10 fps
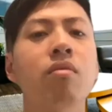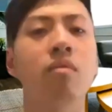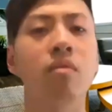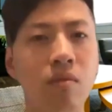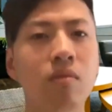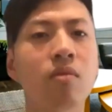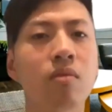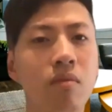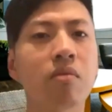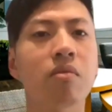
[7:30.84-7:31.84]
think there's
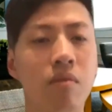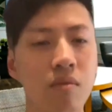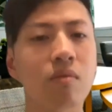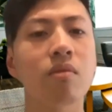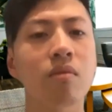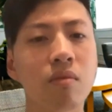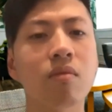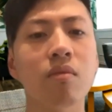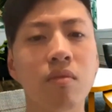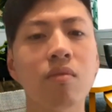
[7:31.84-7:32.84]
some pretty interesting
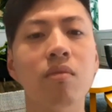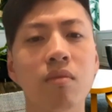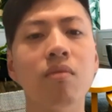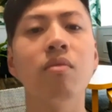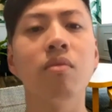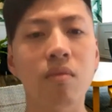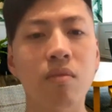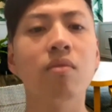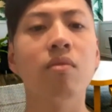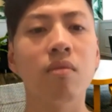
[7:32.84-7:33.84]
AI things of,
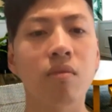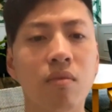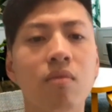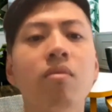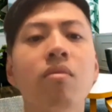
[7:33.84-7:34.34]
can I see